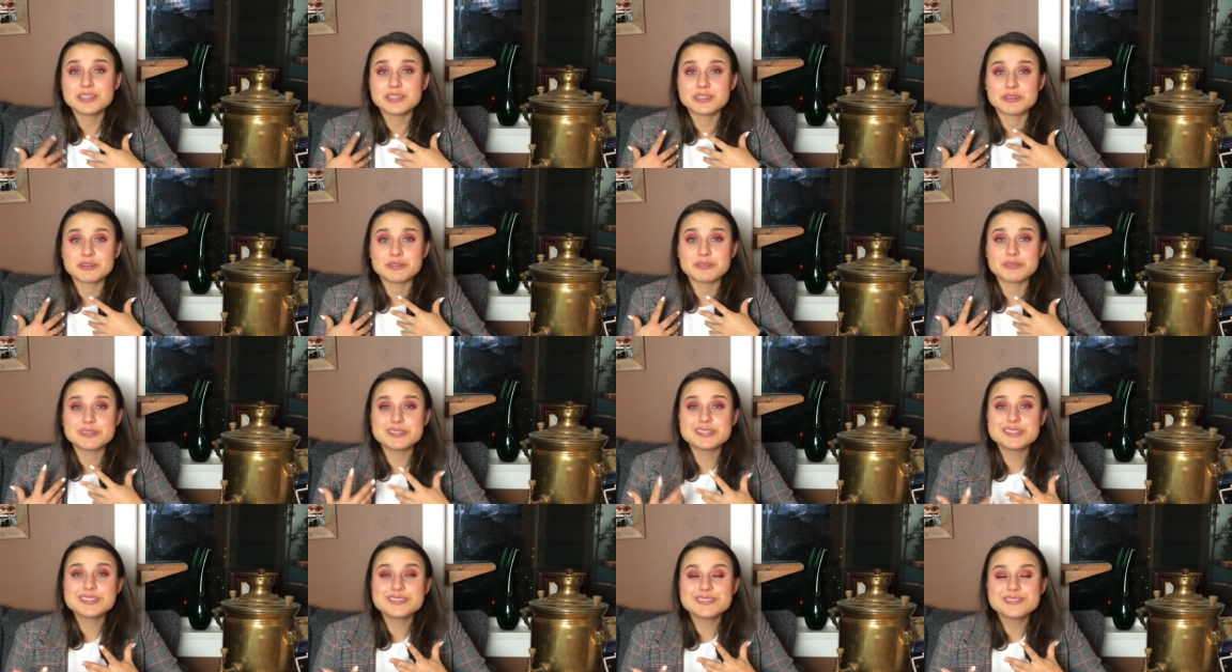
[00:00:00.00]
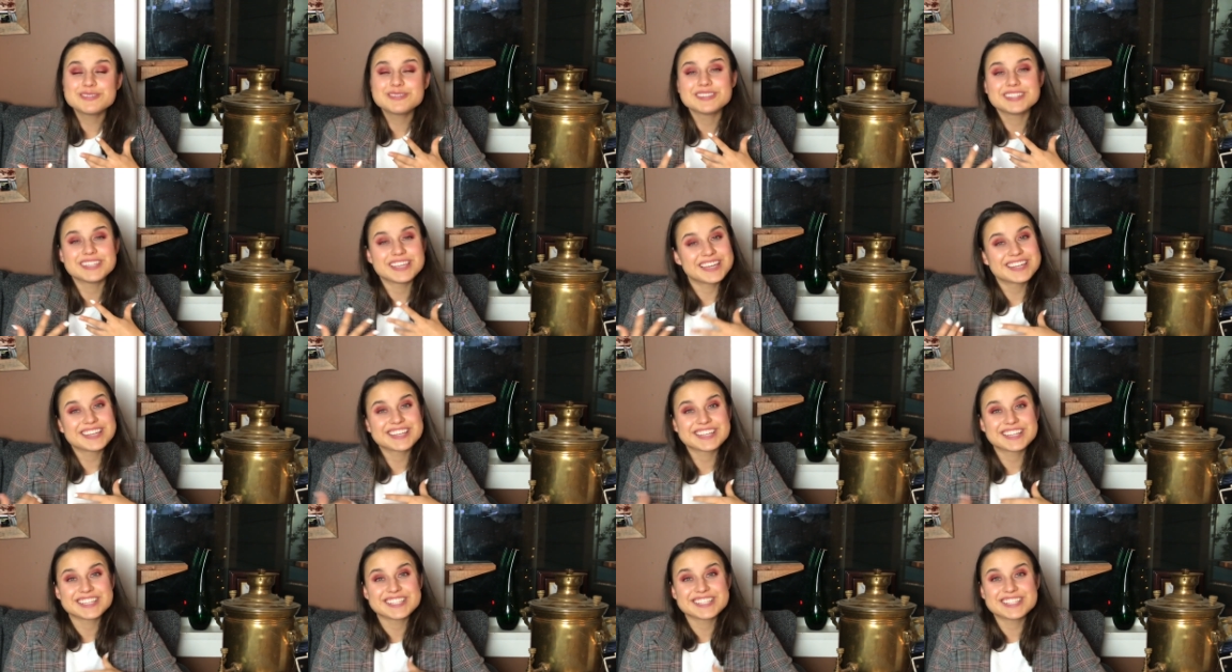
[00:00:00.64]
who do,
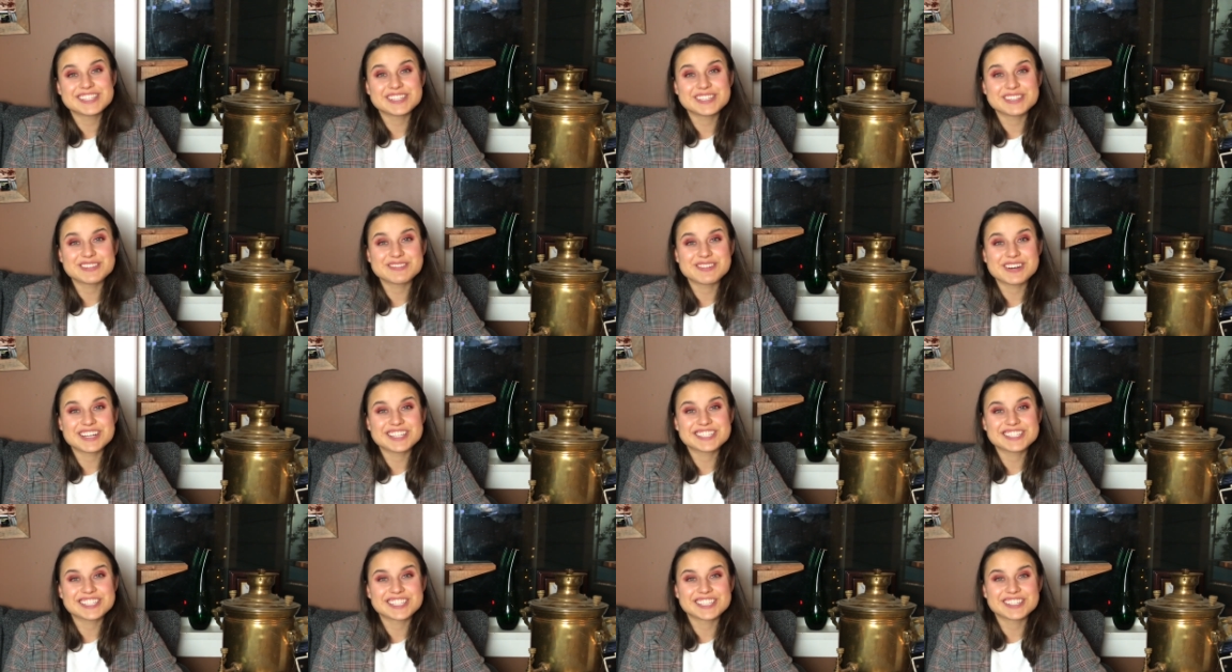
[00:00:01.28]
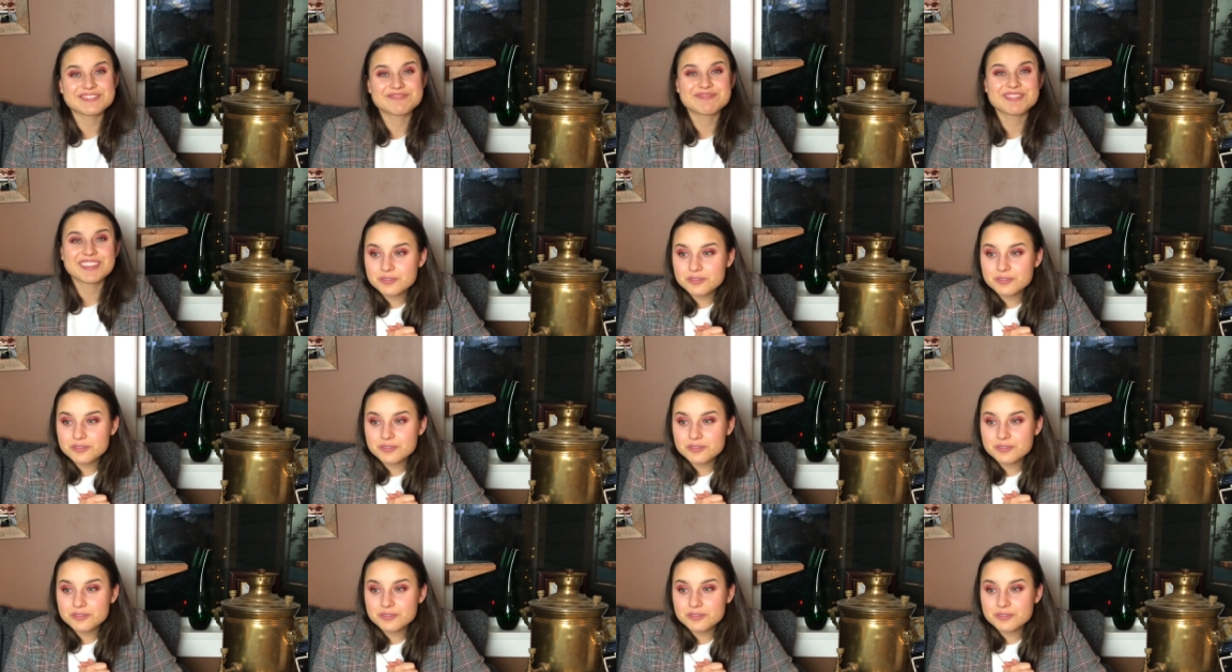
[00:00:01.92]
then continue watching.